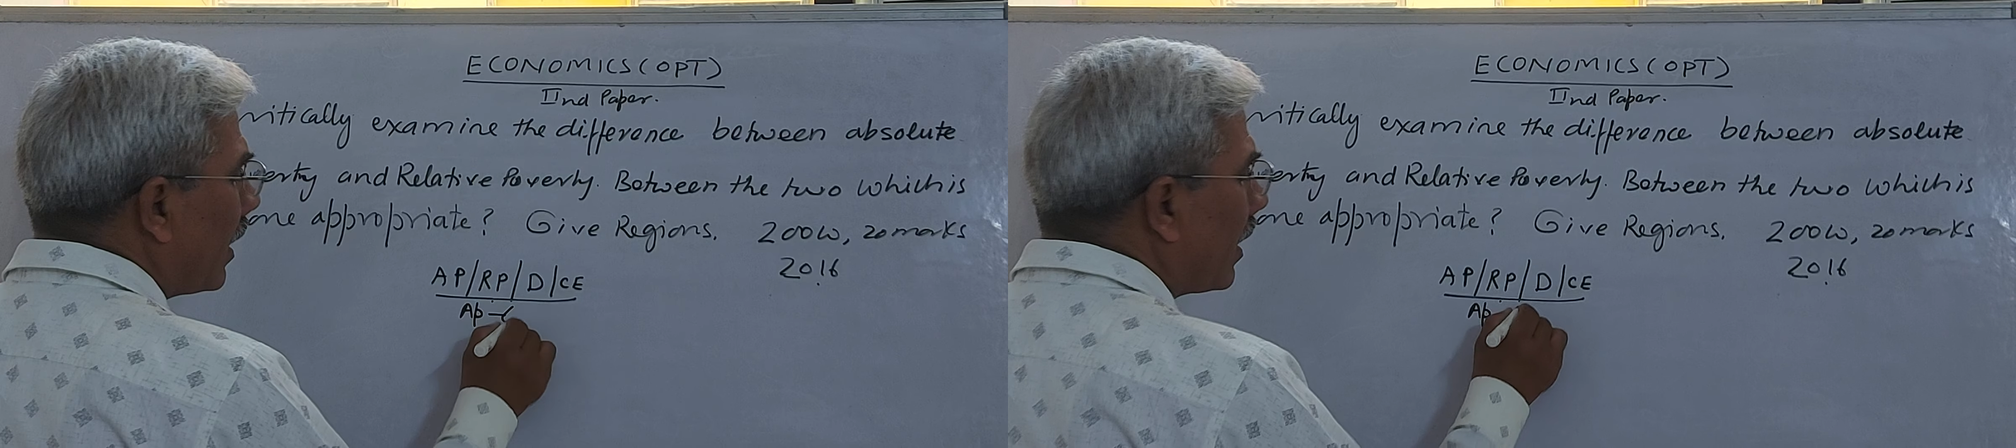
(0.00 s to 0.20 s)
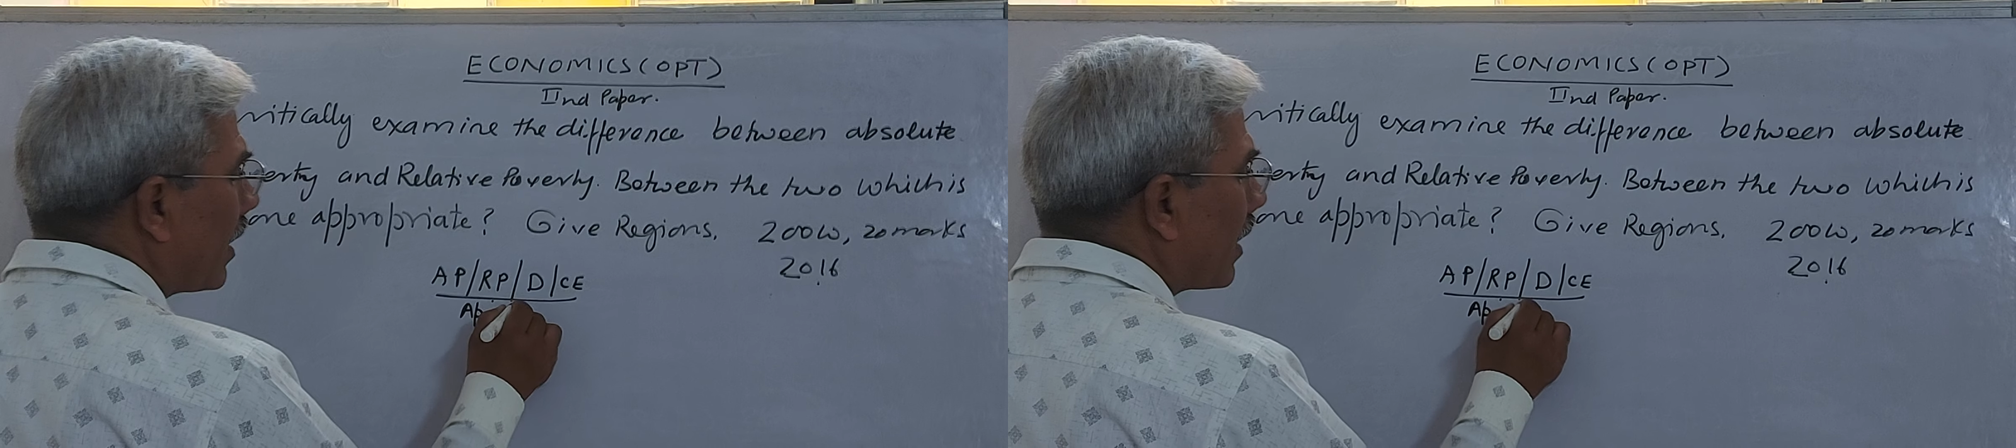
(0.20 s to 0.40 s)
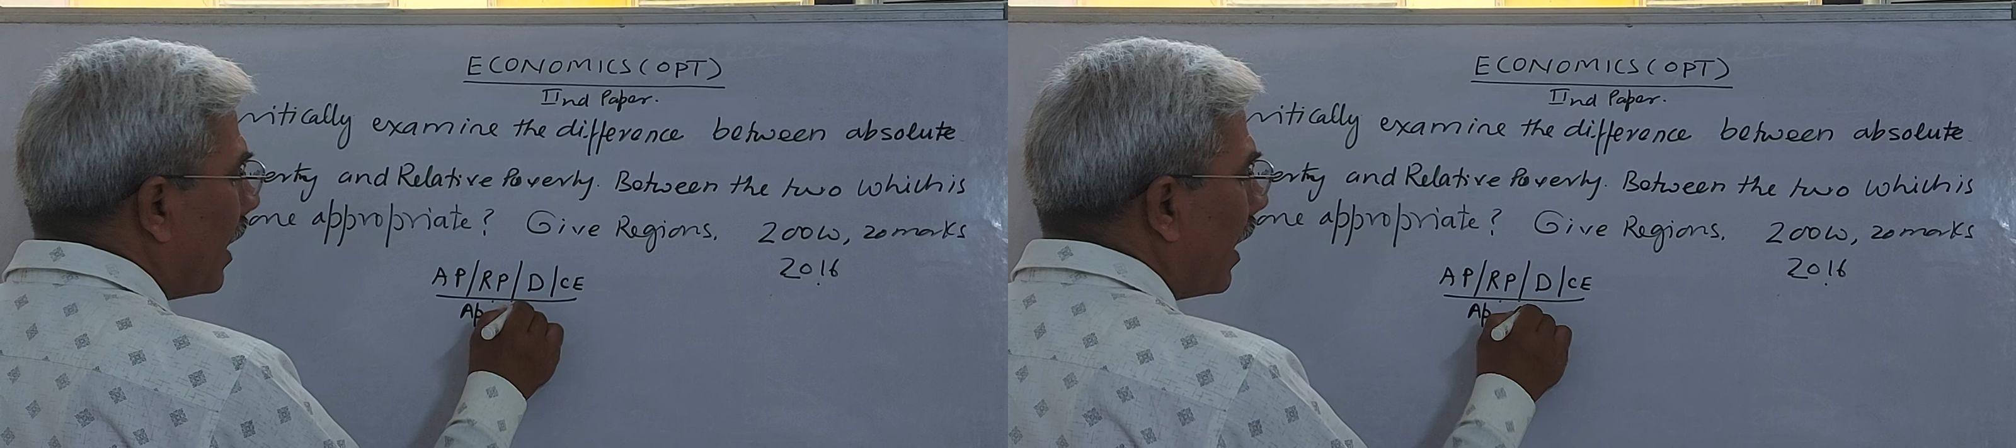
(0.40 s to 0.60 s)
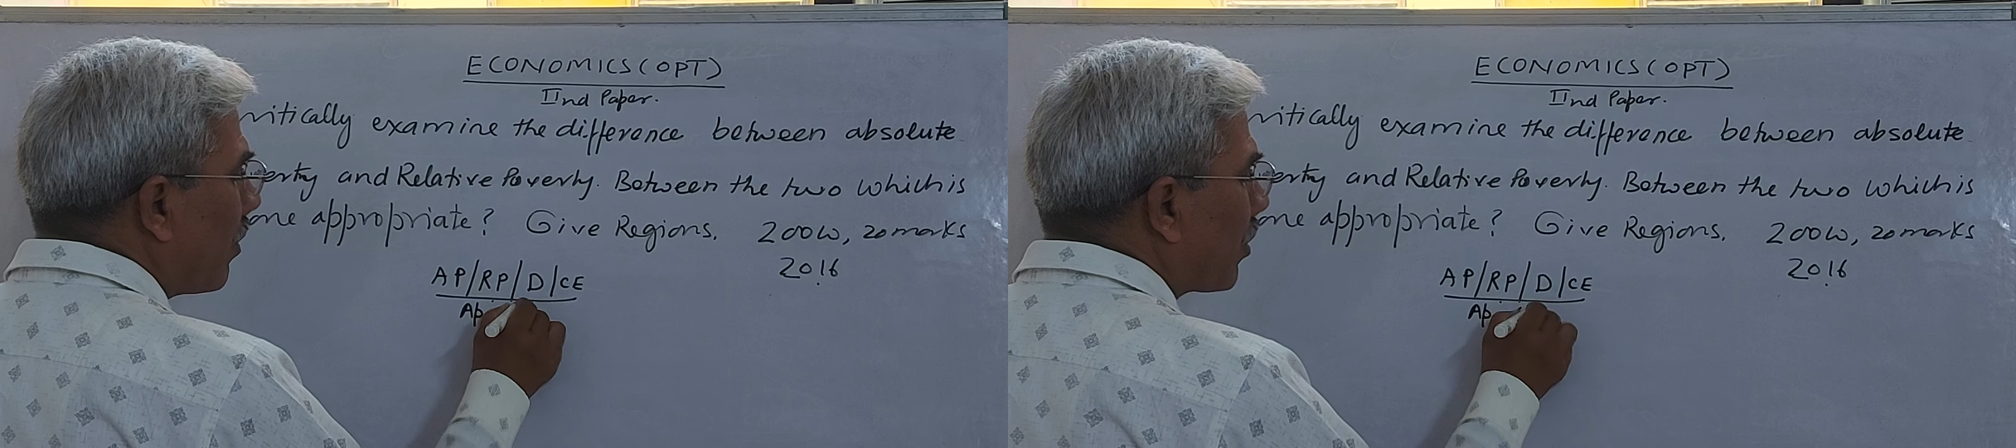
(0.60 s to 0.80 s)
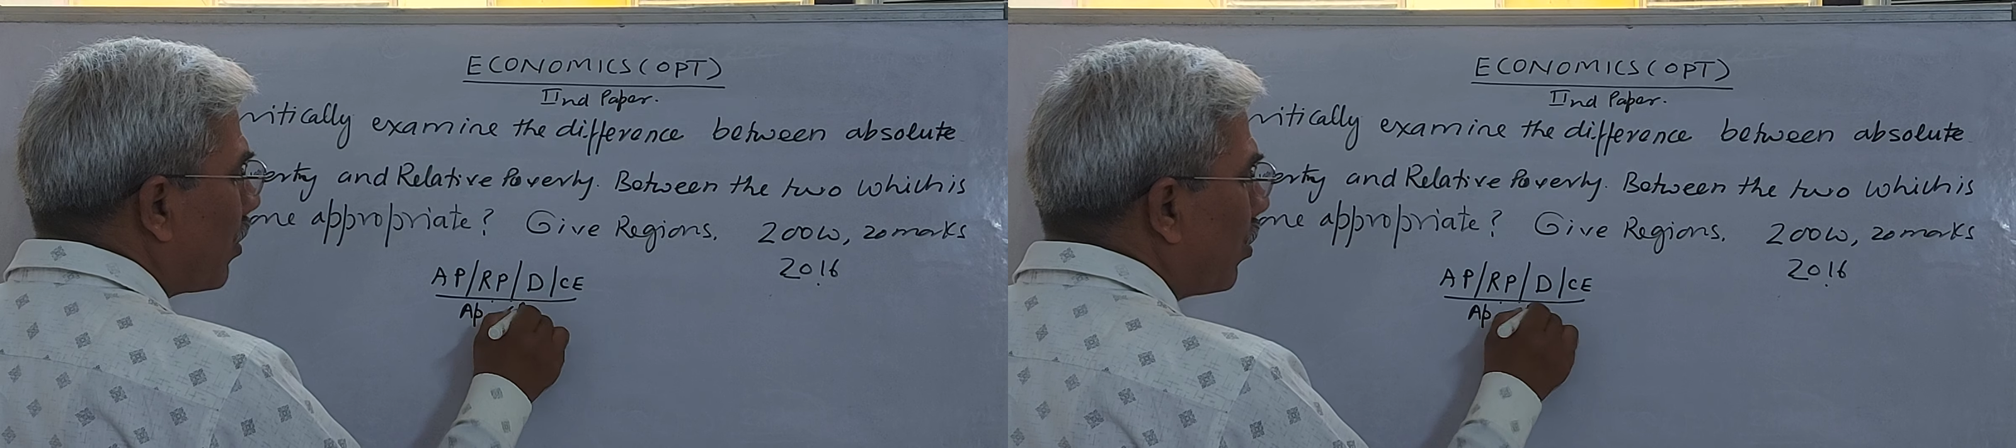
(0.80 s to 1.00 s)
it is
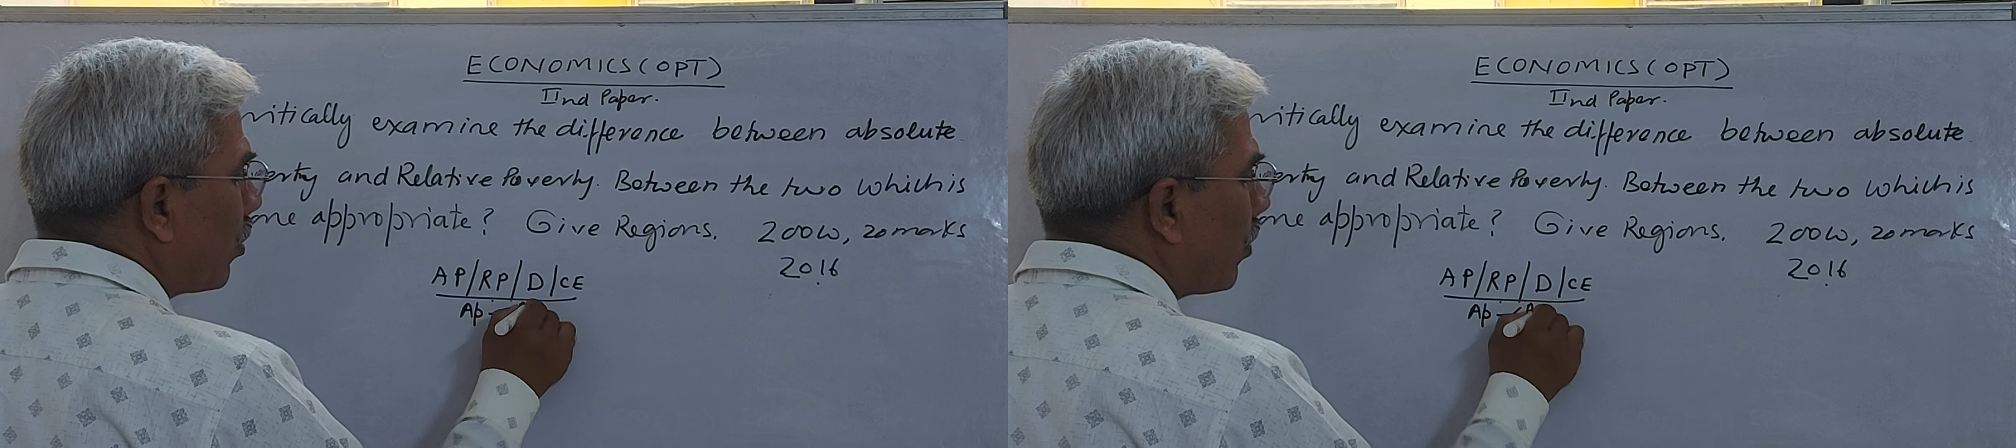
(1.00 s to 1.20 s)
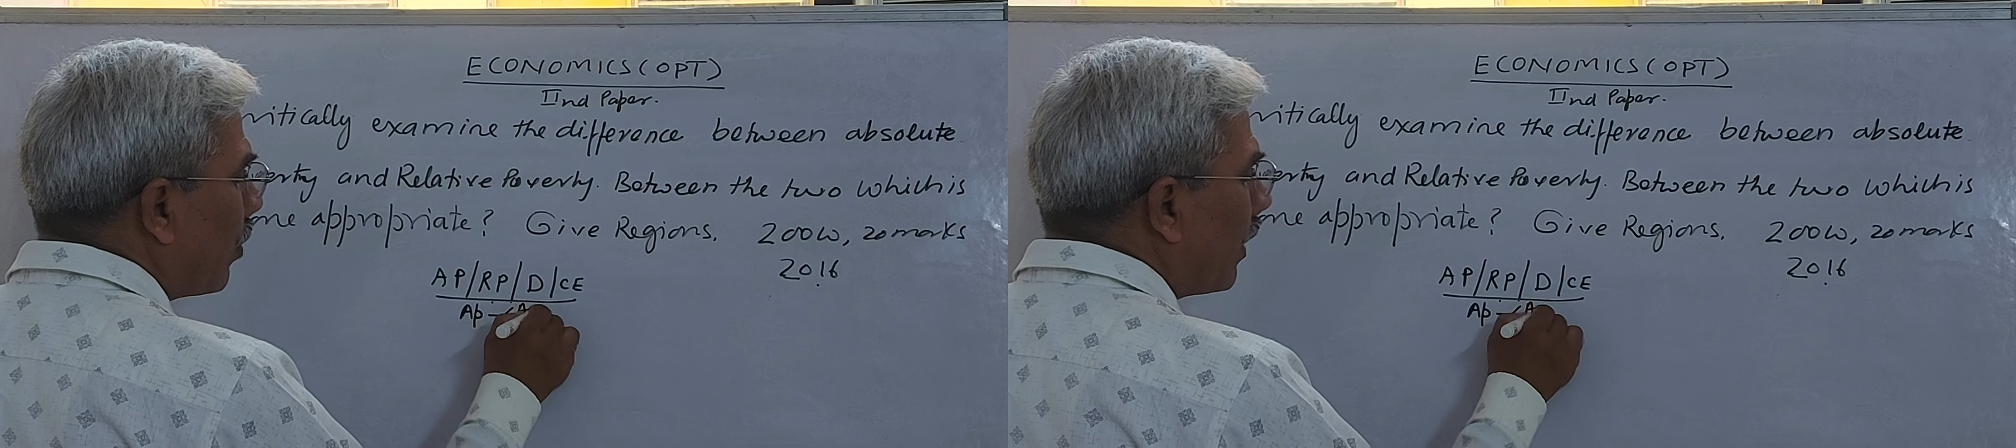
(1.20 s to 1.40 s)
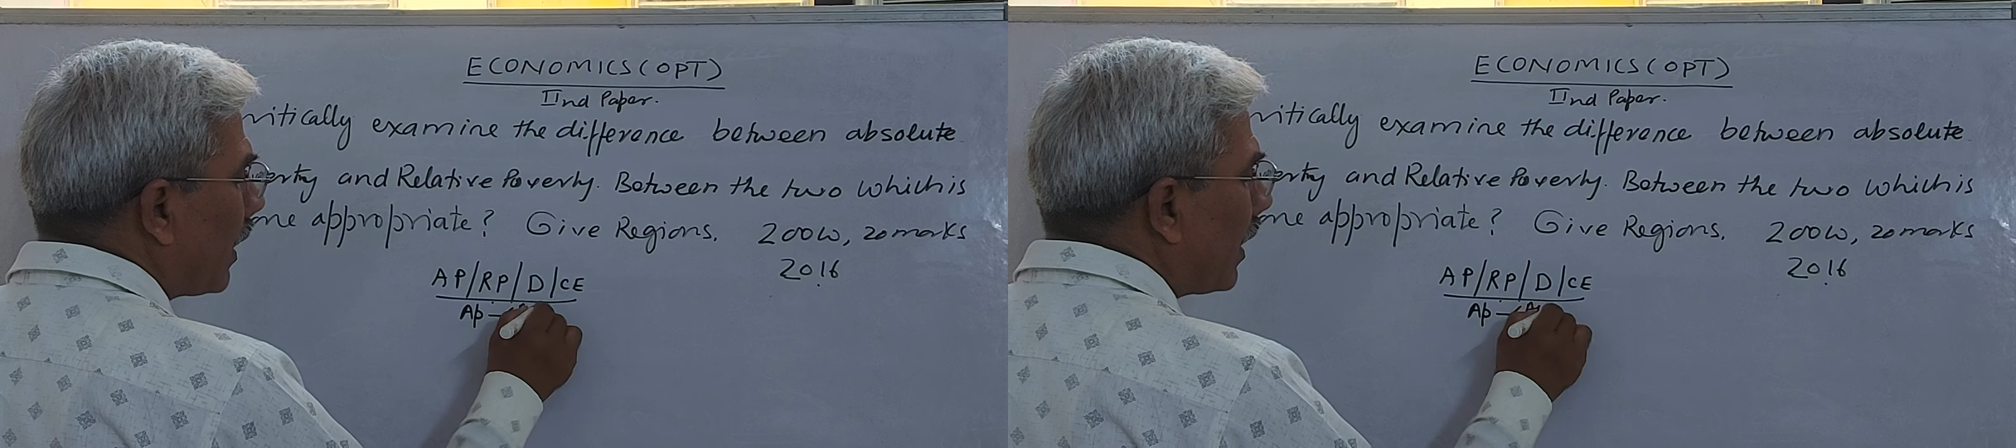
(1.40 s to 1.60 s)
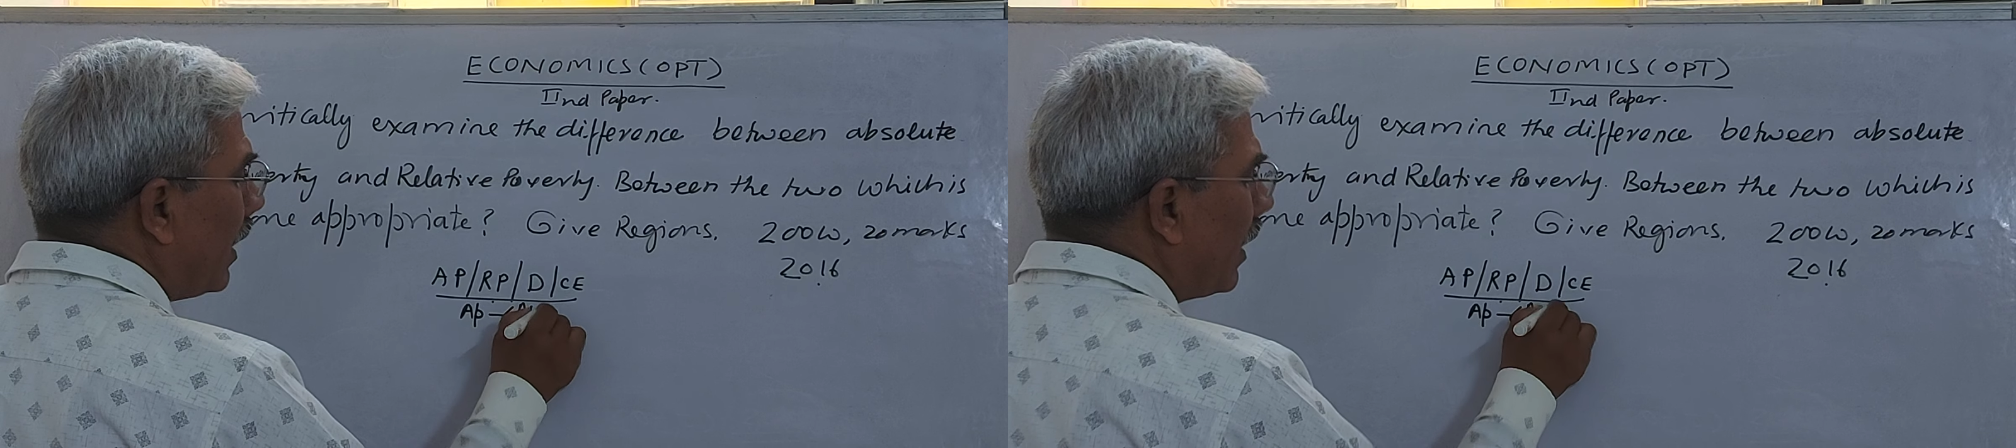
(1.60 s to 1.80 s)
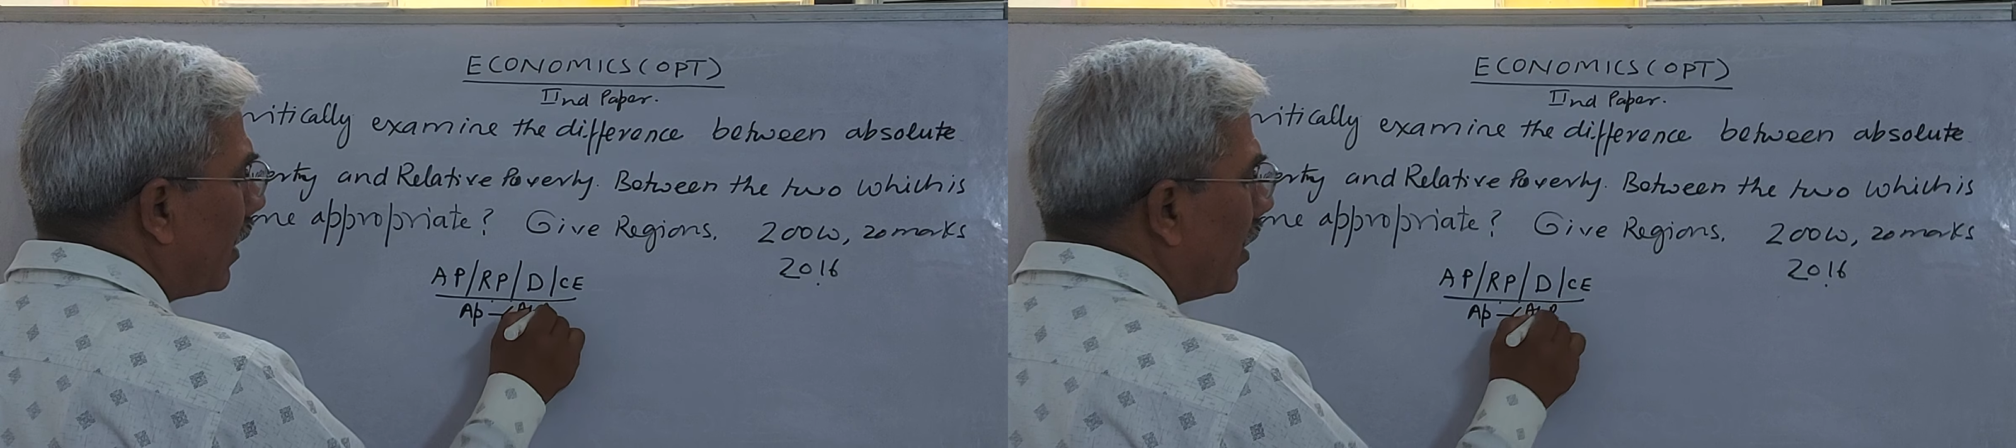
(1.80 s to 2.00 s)
absolute poverty